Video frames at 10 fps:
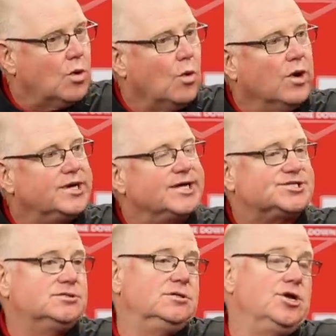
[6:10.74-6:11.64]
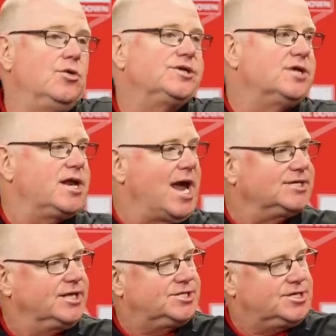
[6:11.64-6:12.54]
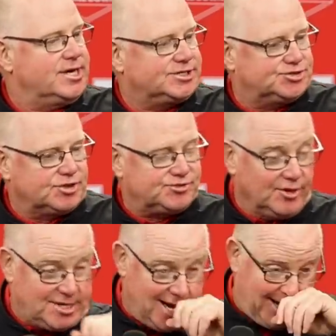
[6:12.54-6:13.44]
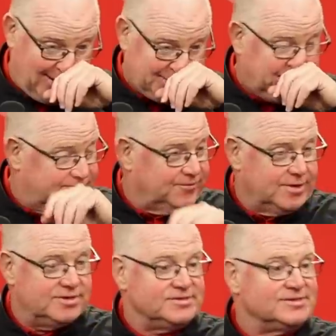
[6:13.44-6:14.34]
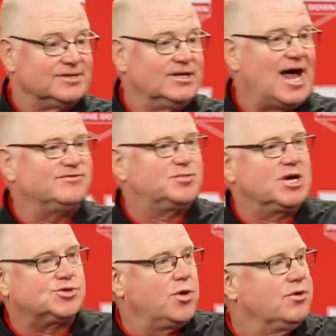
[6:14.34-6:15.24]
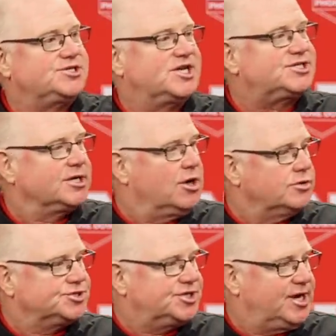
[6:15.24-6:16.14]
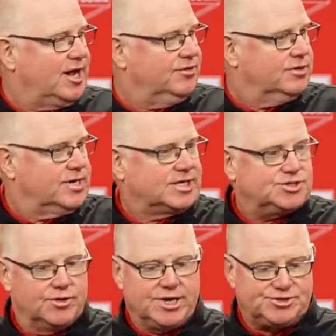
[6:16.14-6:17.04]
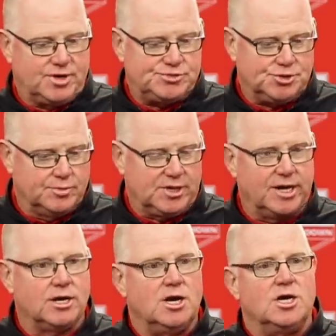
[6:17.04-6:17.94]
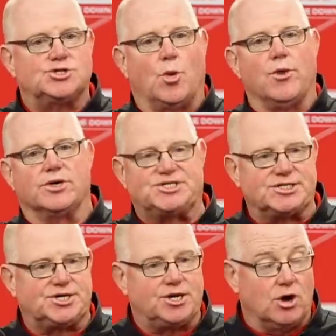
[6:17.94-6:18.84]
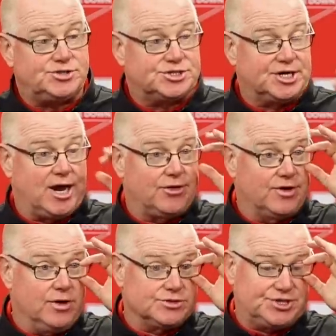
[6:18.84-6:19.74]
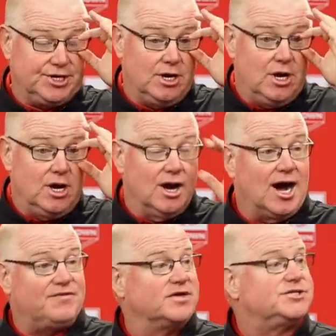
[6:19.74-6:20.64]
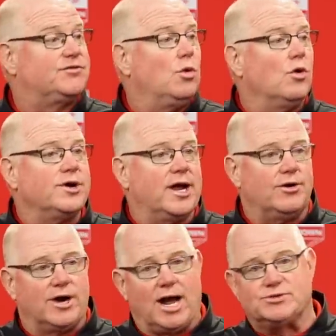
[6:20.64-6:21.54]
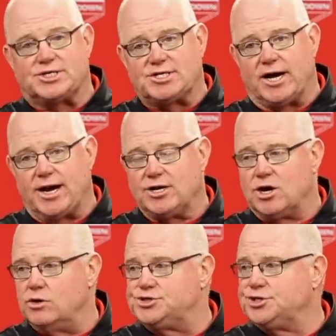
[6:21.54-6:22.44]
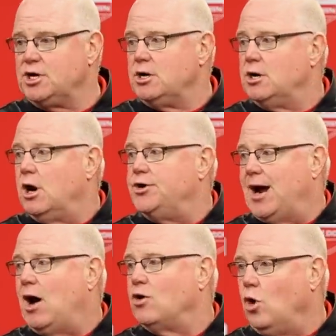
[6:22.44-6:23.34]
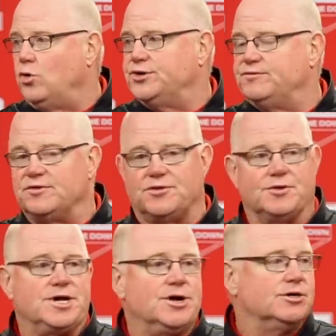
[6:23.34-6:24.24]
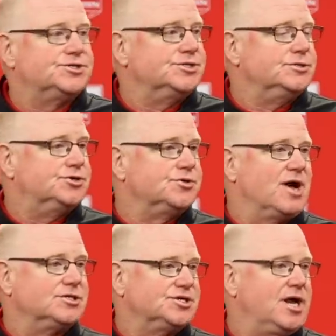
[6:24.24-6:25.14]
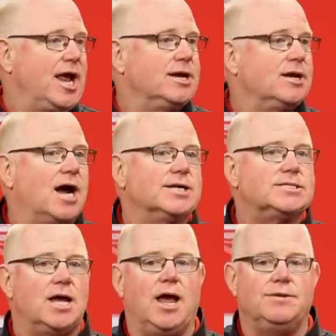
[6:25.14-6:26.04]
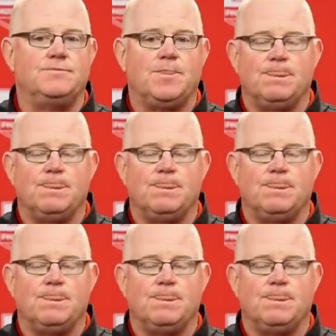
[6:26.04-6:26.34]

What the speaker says: Well, it's really taken on two different lives because we were assistant coaches together. You guys know the history, I'm sure, but like, so we were assistant coaches together. He was the offensive coordinator, and I was the tight end coach under Al Golden for 3 years in 2008, 9, and 10.